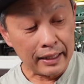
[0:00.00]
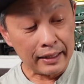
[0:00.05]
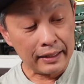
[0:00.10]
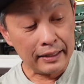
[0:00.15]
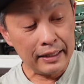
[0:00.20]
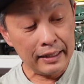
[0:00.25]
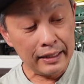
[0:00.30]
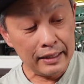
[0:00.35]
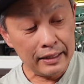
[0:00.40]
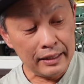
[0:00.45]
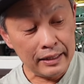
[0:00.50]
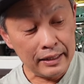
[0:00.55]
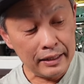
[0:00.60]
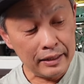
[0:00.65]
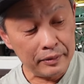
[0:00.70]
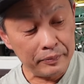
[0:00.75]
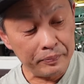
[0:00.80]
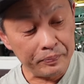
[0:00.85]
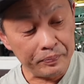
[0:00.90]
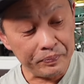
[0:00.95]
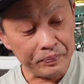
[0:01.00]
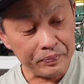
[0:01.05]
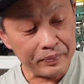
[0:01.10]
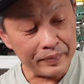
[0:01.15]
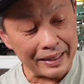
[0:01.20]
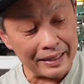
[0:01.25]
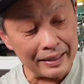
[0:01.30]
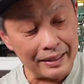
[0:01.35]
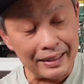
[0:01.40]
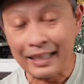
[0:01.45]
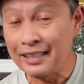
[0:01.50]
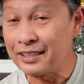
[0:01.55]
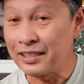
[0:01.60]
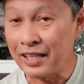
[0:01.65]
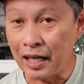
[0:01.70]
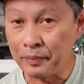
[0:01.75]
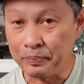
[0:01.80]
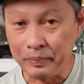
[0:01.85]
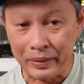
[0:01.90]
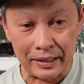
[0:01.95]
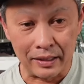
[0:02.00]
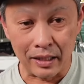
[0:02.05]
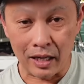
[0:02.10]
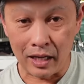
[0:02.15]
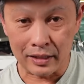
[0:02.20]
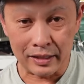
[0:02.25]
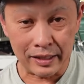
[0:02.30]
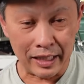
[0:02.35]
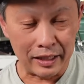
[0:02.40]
the it's not bead locks,